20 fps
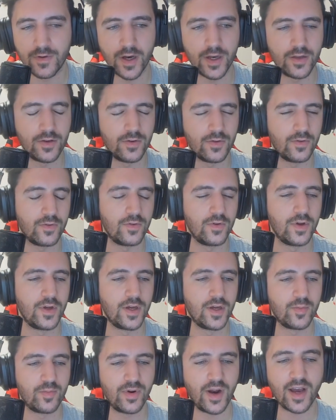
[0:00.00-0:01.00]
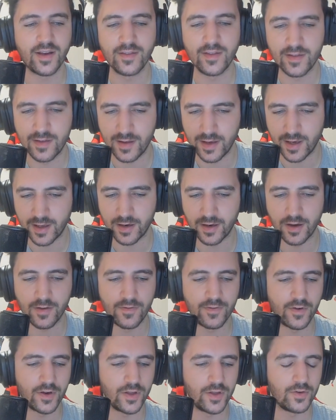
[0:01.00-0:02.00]
Are you practicing
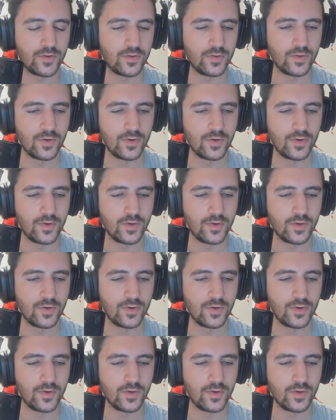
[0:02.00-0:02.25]
enough? Are you